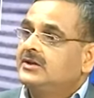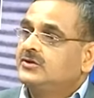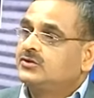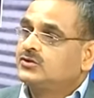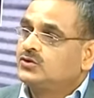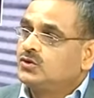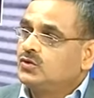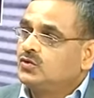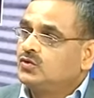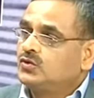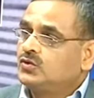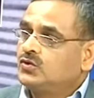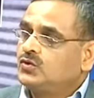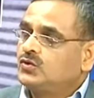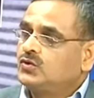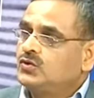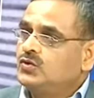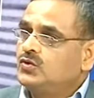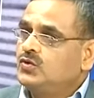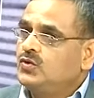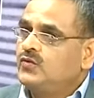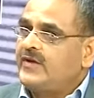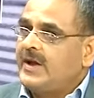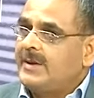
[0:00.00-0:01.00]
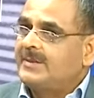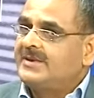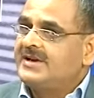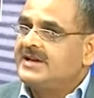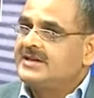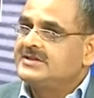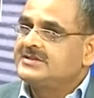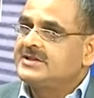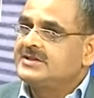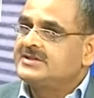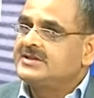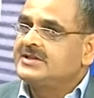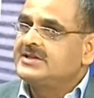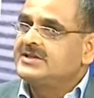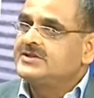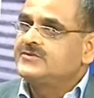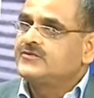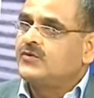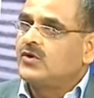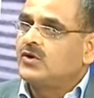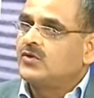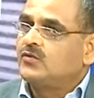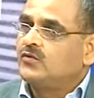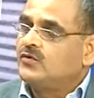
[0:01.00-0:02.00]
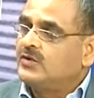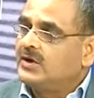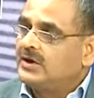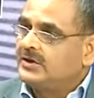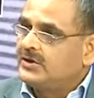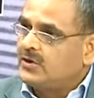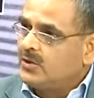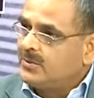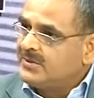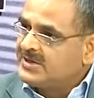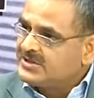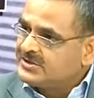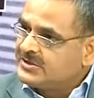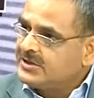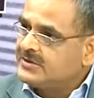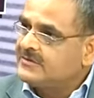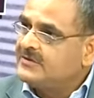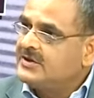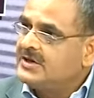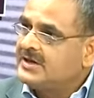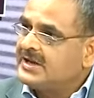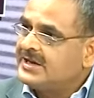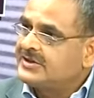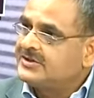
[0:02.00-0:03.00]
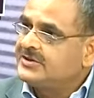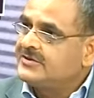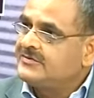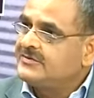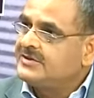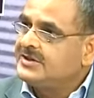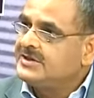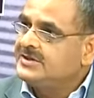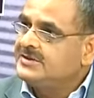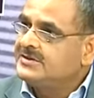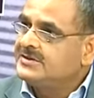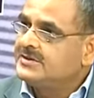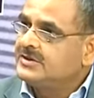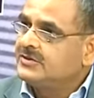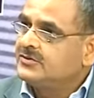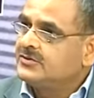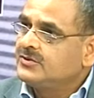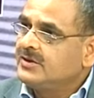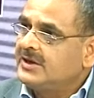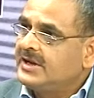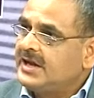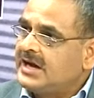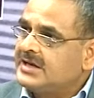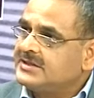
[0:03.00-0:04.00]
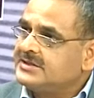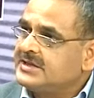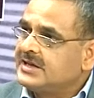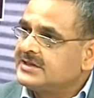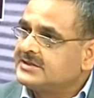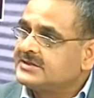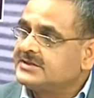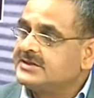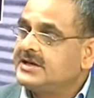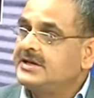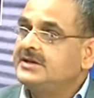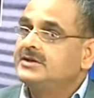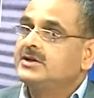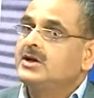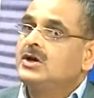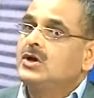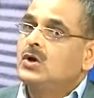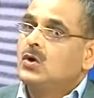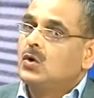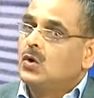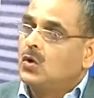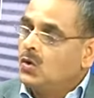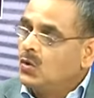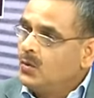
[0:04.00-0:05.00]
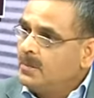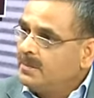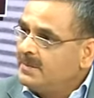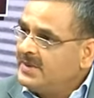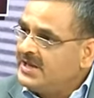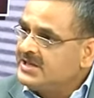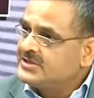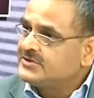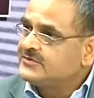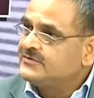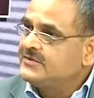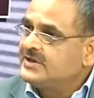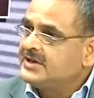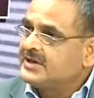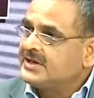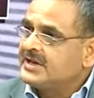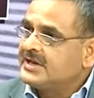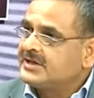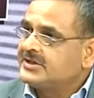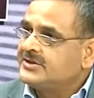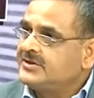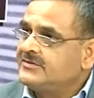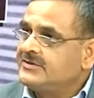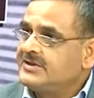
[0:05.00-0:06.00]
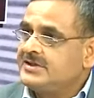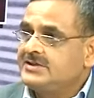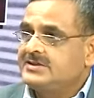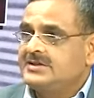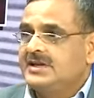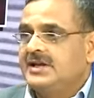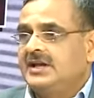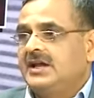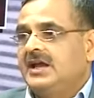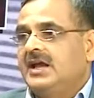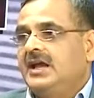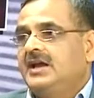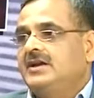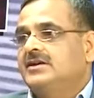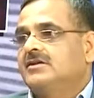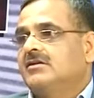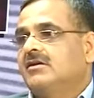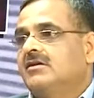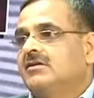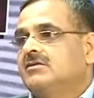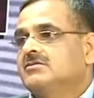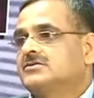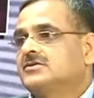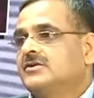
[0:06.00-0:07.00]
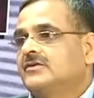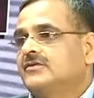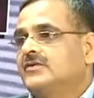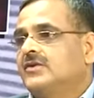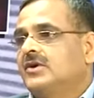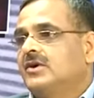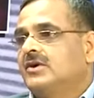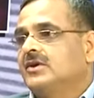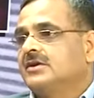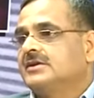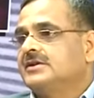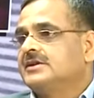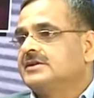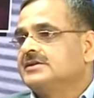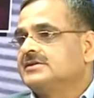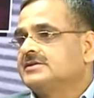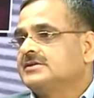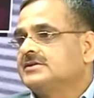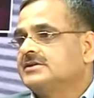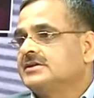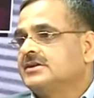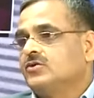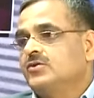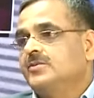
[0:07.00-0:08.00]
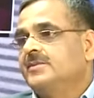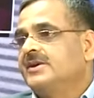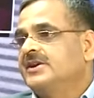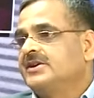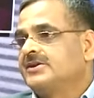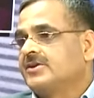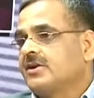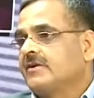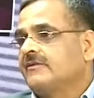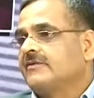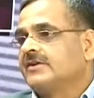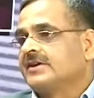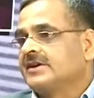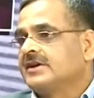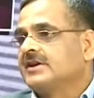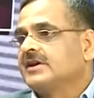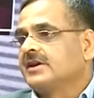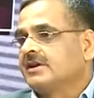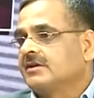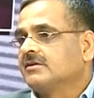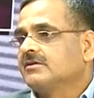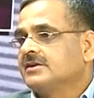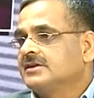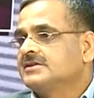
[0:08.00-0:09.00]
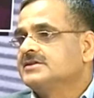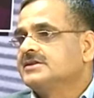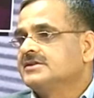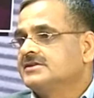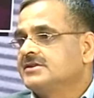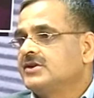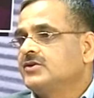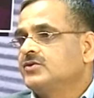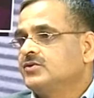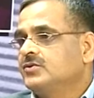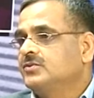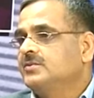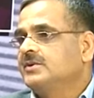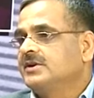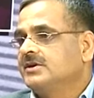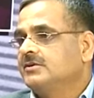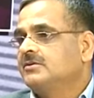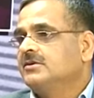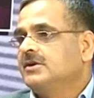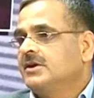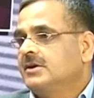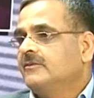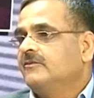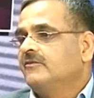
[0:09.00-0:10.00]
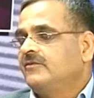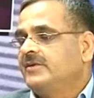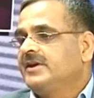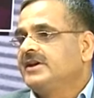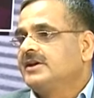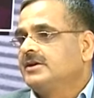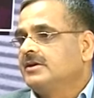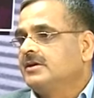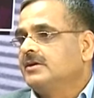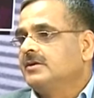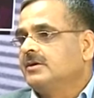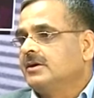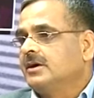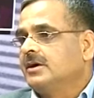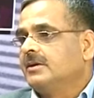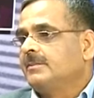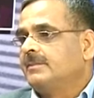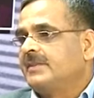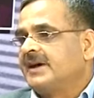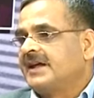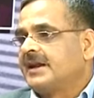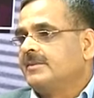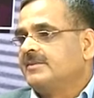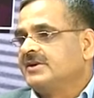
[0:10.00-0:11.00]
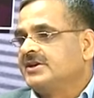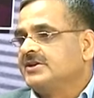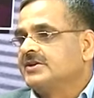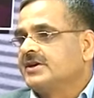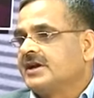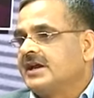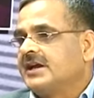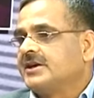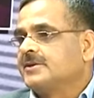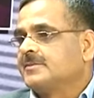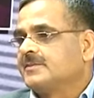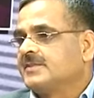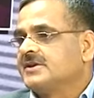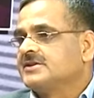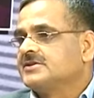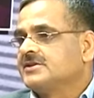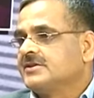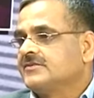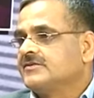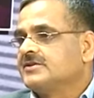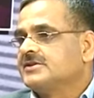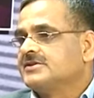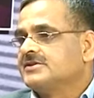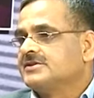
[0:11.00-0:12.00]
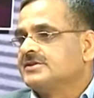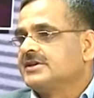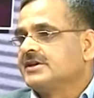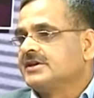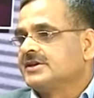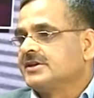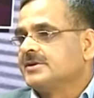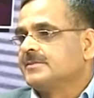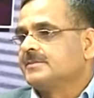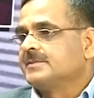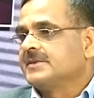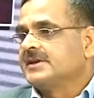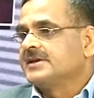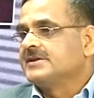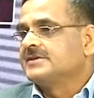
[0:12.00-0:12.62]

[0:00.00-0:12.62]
two, feminization is for domestic work activities to a large extent, home-based work activities, and also for this human trafficking. This is a human big parameter at present which is taking place.